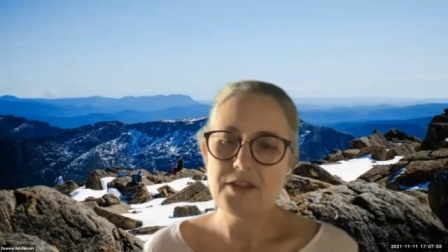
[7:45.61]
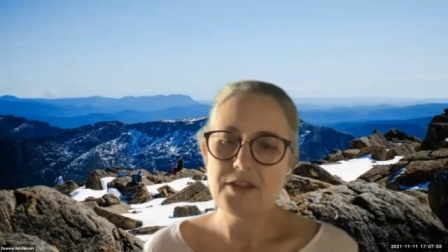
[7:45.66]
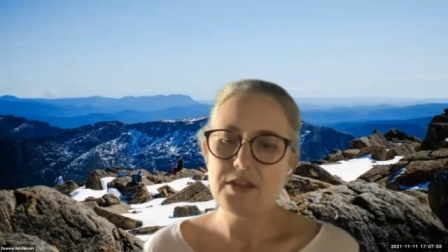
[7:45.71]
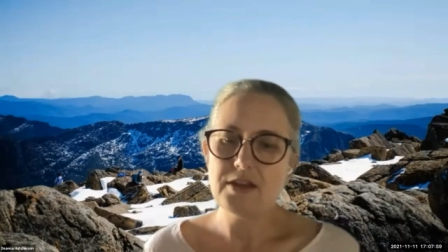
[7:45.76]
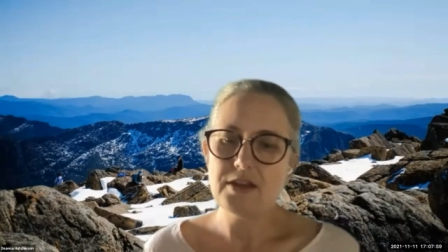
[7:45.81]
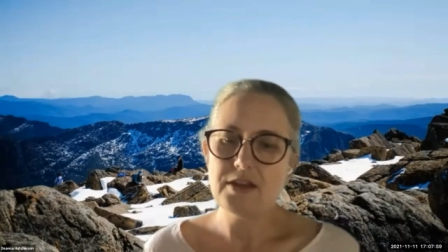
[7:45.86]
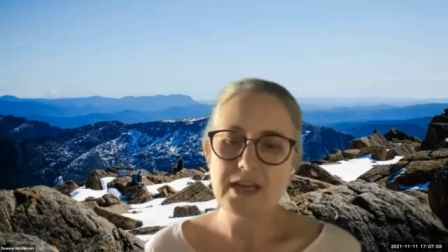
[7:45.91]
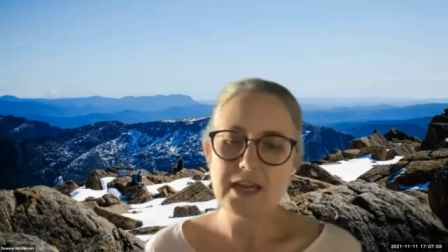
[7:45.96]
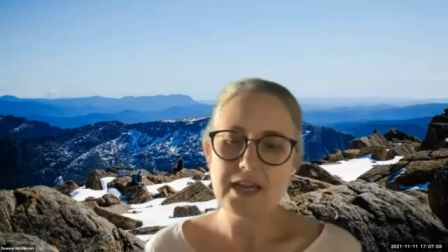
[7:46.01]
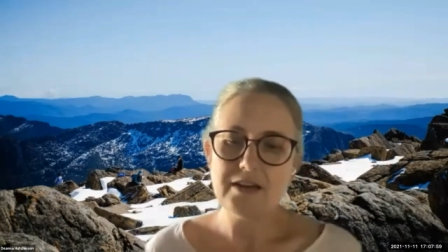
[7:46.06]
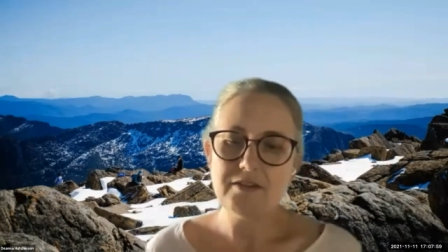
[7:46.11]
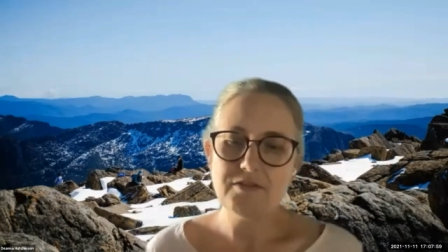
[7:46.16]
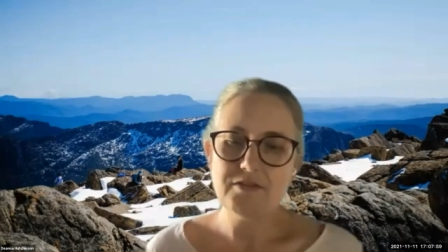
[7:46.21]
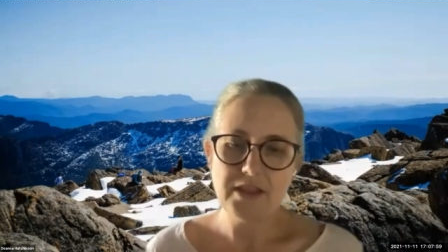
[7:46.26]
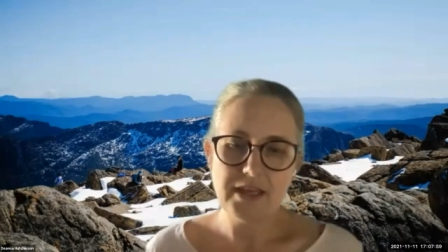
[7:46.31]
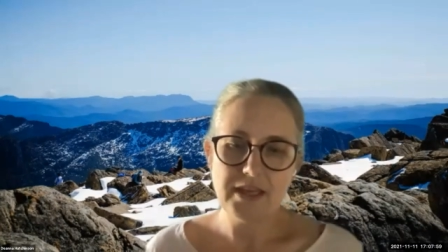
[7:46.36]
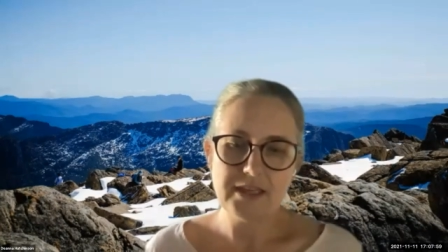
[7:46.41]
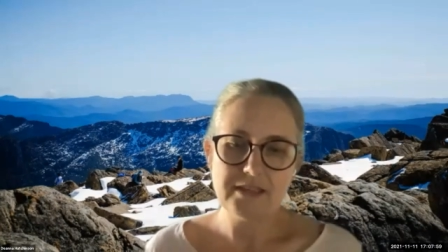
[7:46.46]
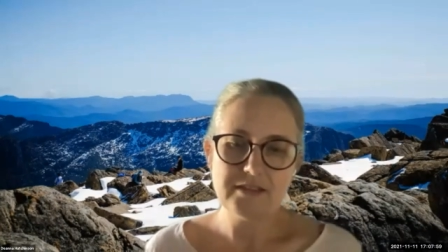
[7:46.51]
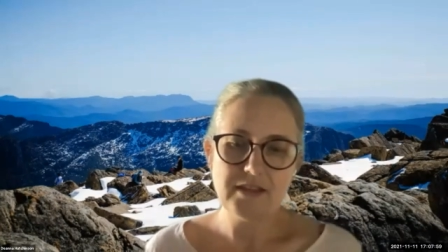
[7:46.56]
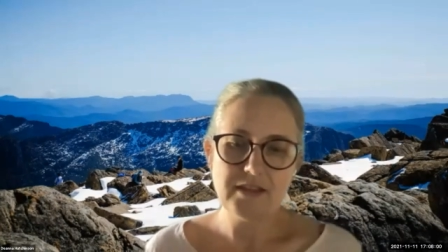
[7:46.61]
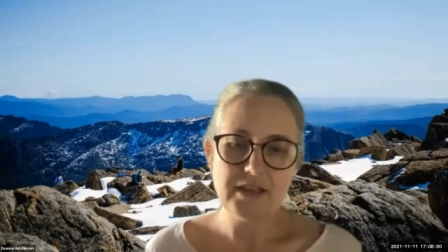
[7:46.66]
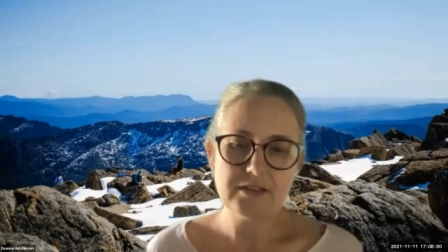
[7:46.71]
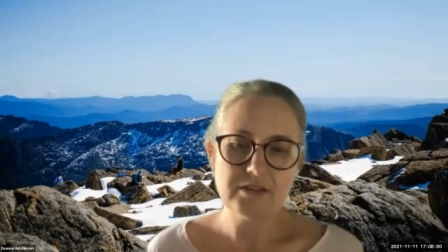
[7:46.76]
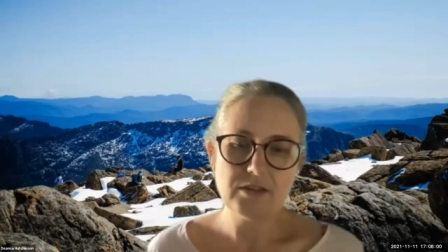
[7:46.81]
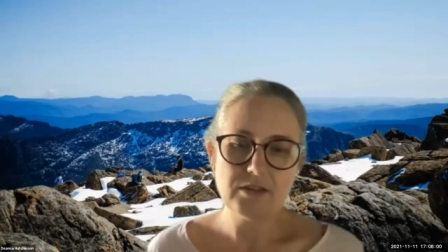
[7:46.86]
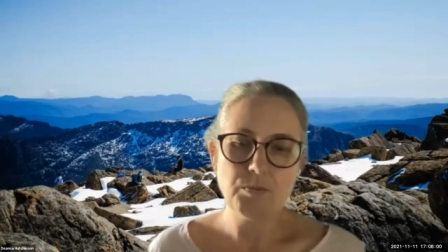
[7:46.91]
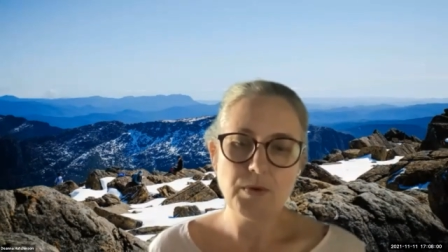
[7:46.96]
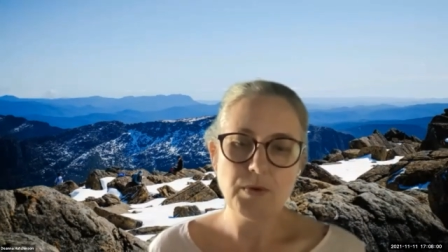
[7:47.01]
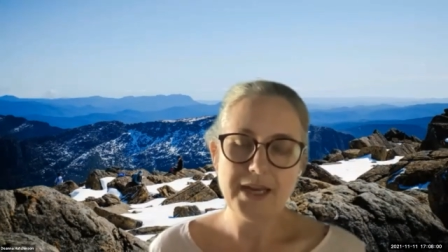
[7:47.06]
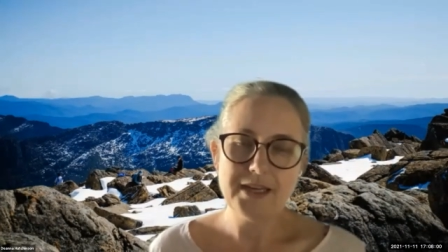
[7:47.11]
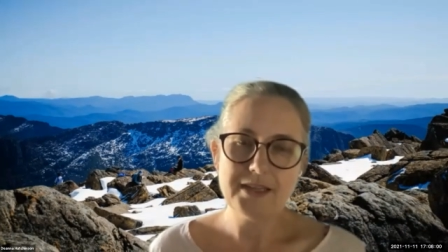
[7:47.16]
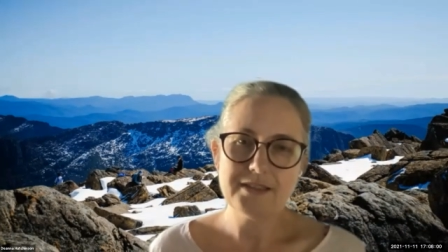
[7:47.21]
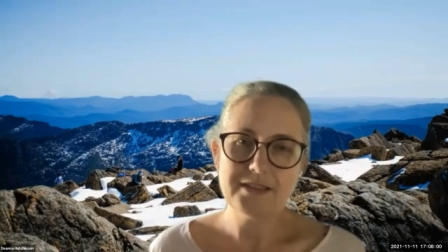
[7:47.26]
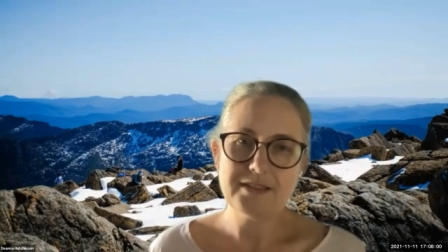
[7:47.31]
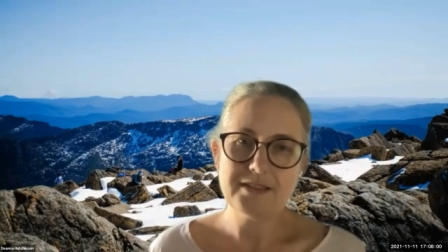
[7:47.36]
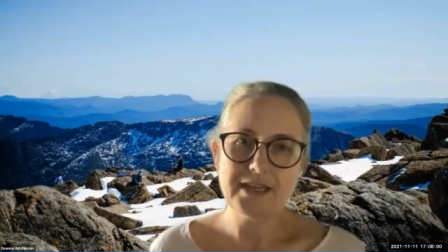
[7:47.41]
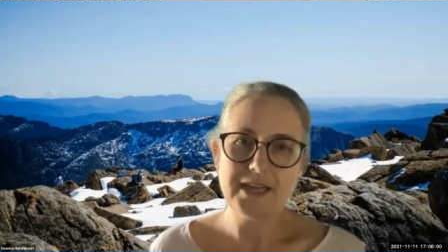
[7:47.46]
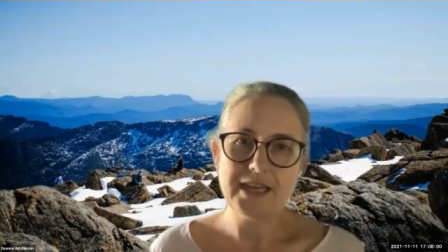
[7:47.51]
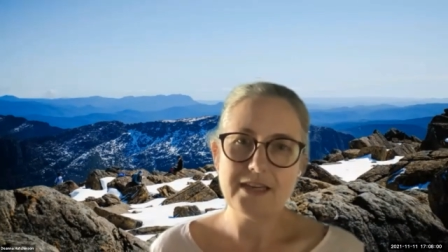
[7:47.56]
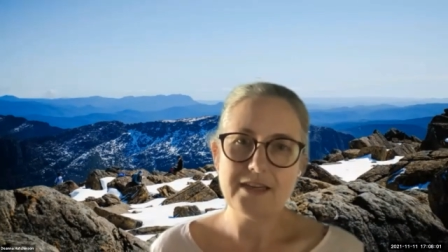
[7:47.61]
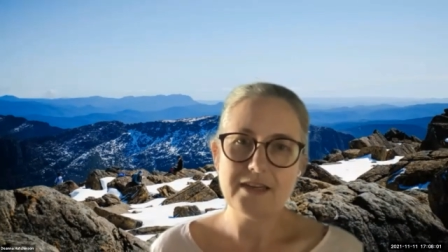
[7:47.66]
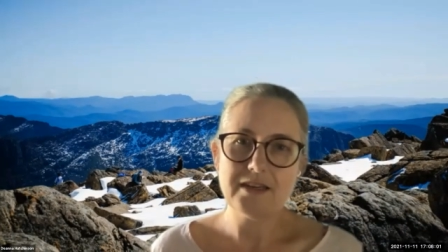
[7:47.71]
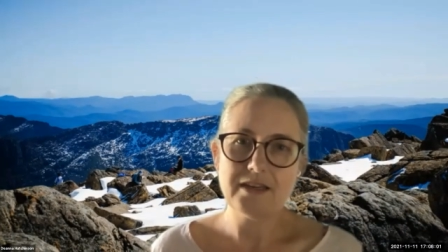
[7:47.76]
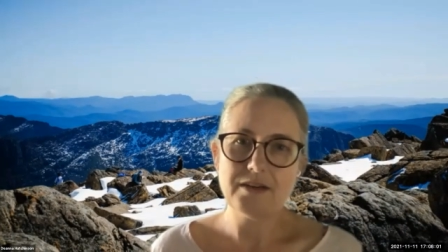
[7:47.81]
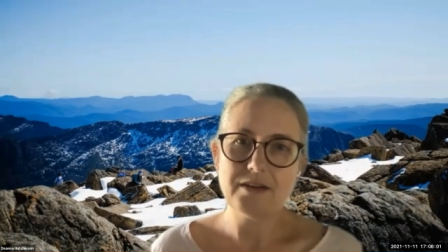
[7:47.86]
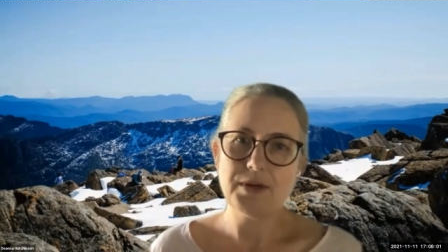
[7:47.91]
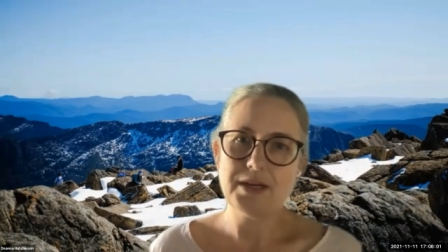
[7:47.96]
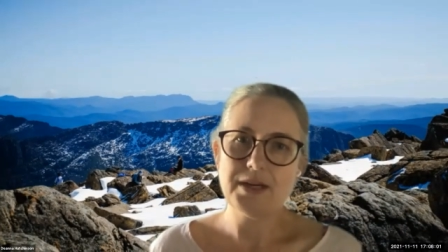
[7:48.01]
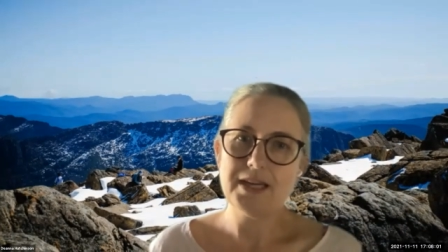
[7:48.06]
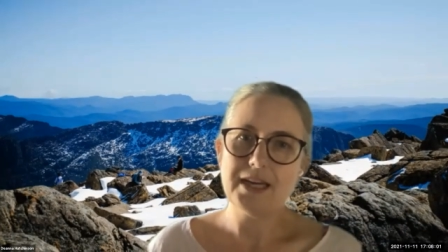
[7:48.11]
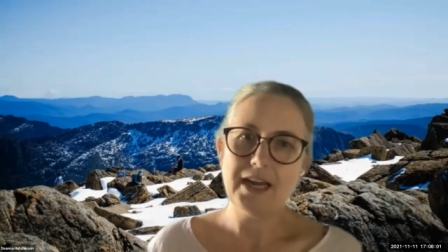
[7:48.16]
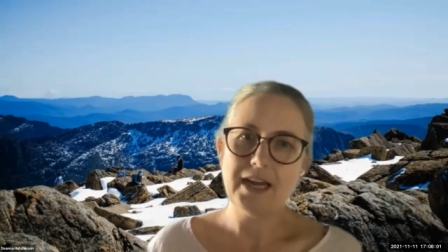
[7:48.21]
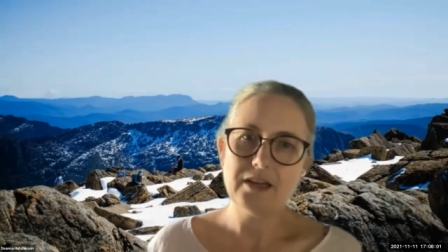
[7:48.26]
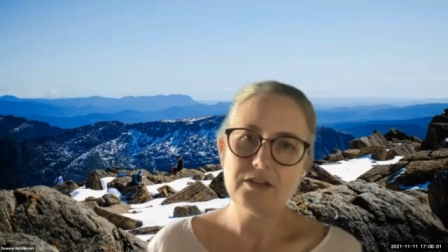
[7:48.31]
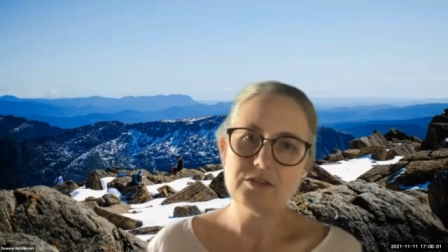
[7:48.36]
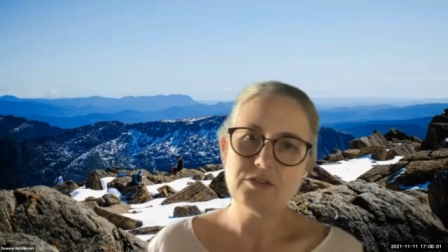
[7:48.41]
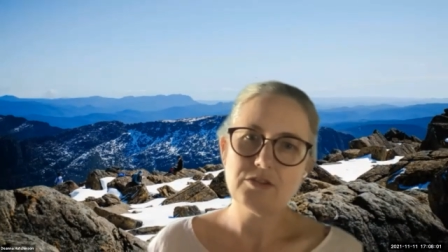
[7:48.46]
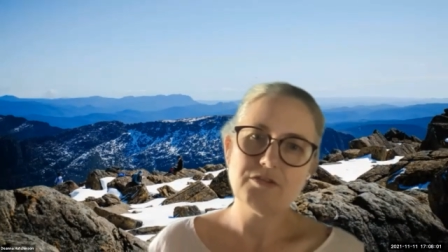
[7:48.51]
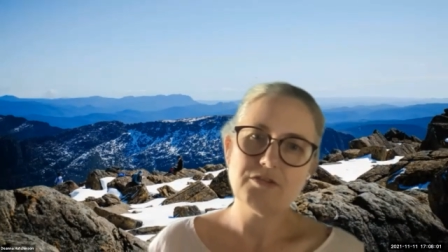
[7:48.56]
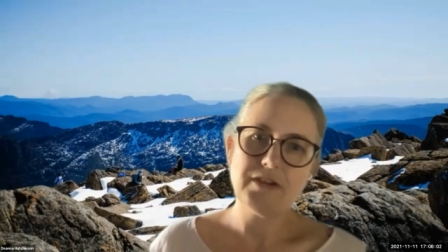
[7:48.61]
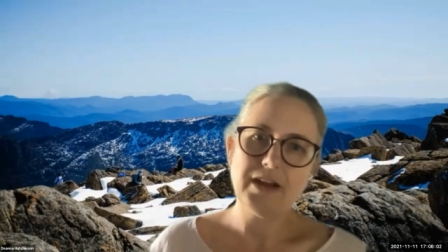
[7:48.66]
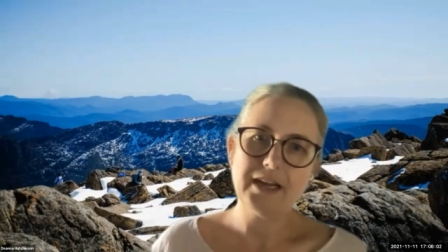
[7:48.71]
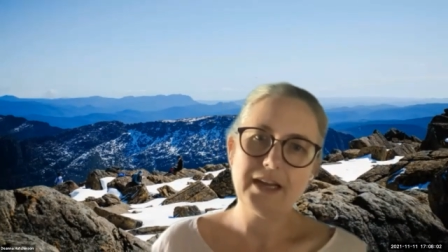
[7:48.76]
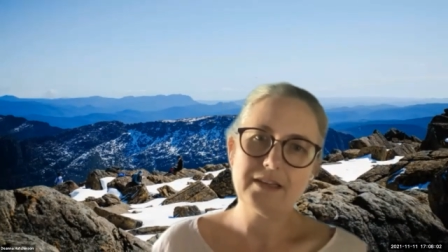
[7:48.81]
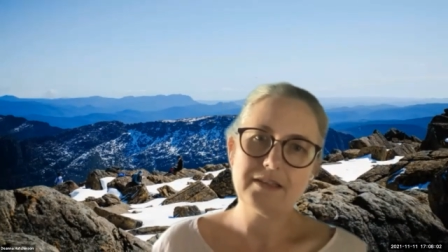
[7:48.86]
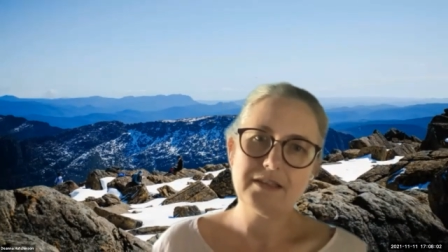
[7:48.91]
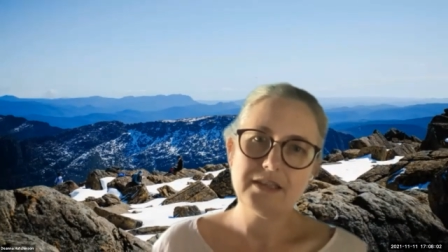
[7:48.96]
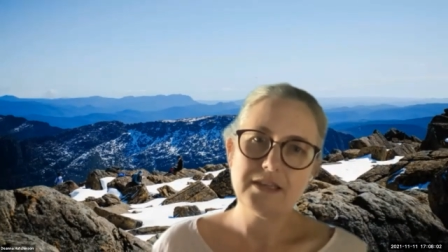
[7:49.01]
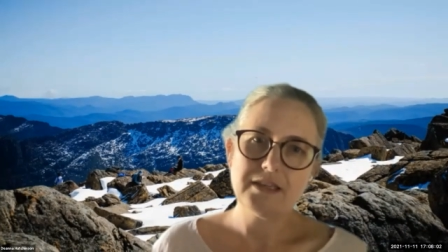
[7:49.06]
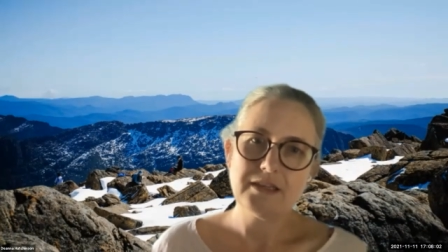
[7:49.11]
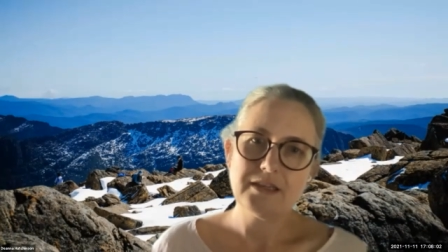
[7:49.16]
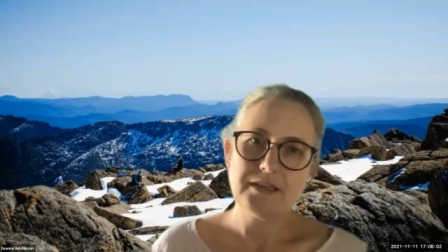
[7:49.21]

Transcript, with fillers: the need for these things and when it's needed and when in actual fact,